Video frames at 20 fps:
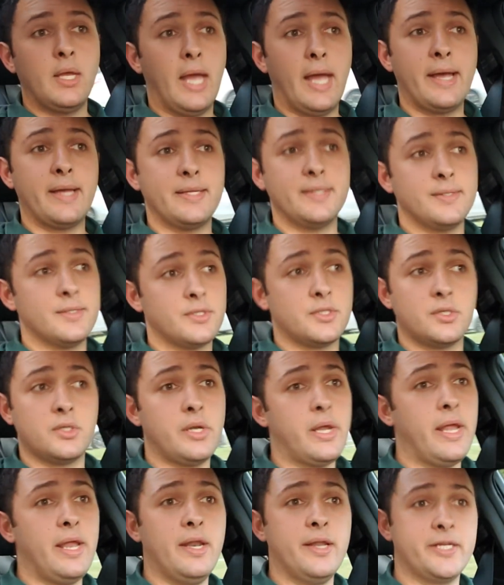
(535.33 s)
as
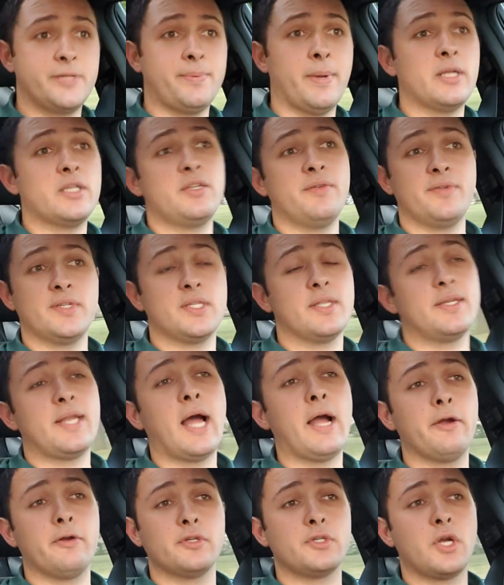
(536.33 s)
inexpensive as the
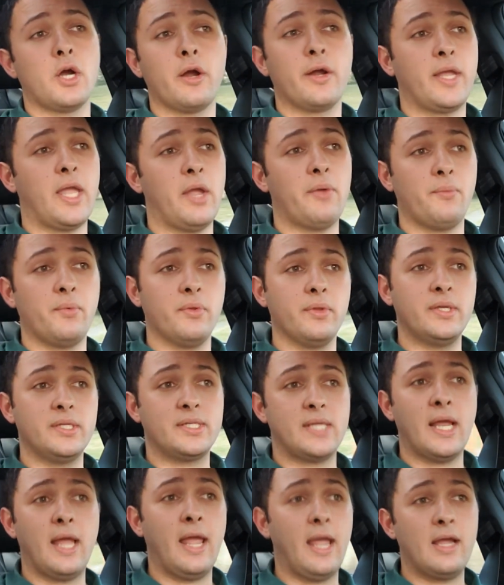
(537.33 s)
tires are, I can't really
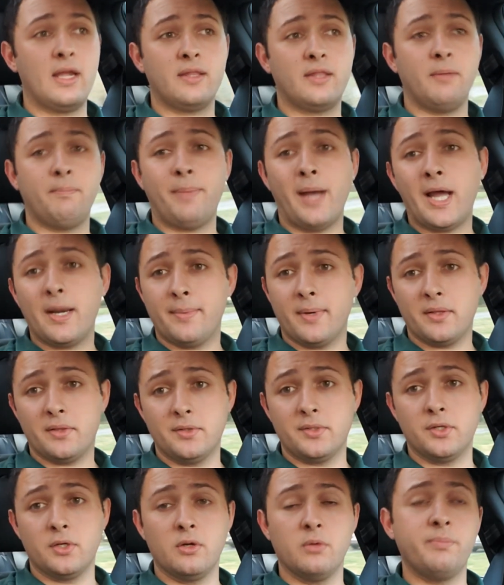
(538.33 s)
say anything bad about the
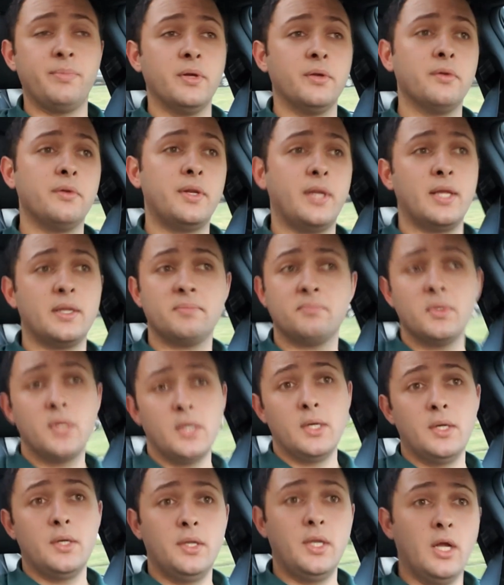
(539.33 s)
durability. And,
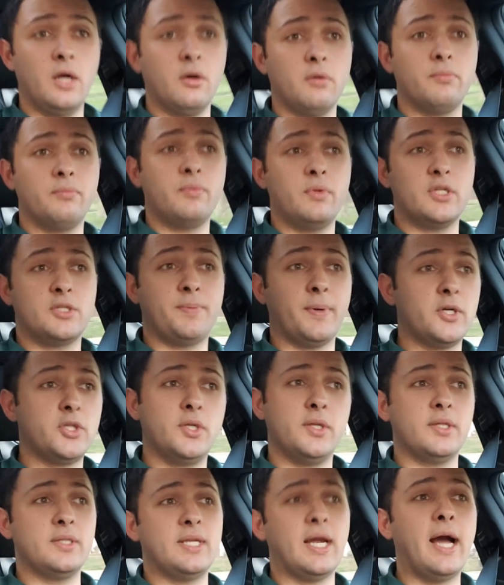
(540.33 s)
you know,
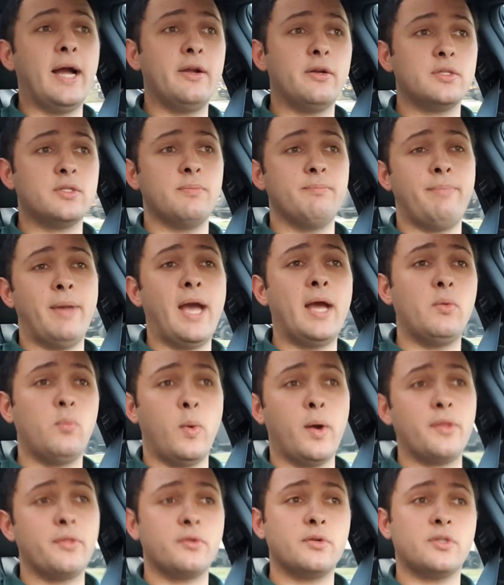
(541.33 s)
especially the tires in bad
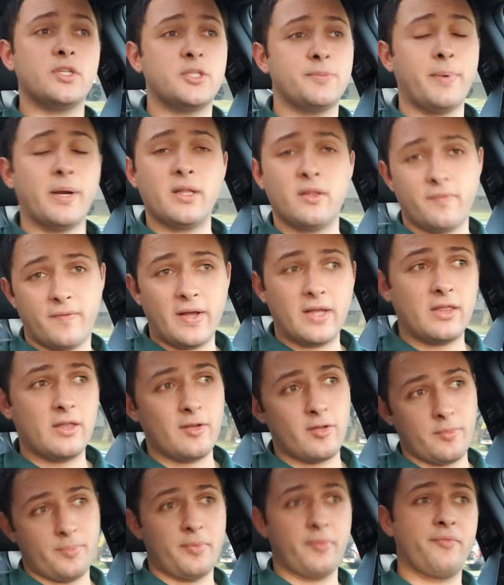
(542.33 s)
weather, despite the fact
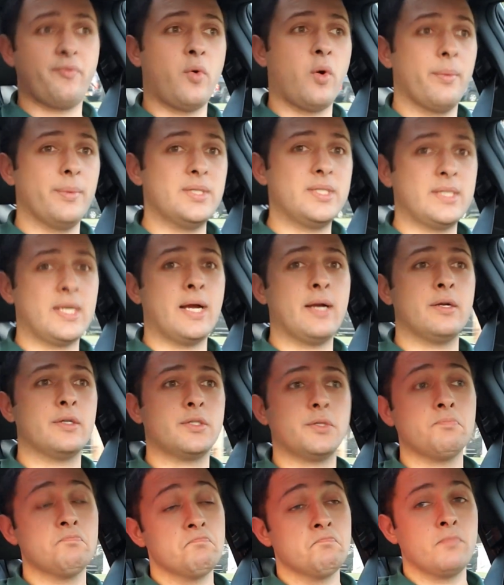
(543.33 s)
that the performance
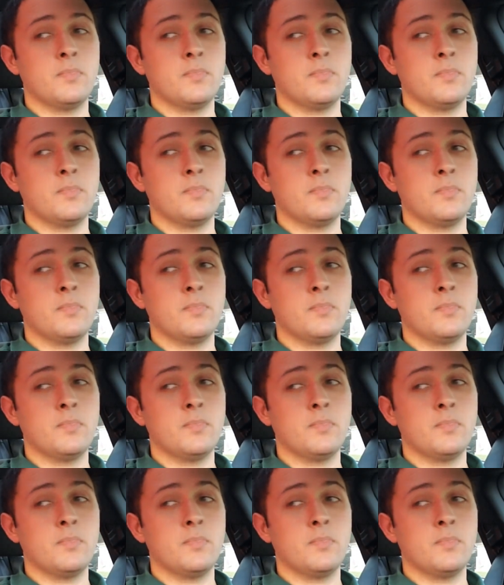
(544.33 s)
tires,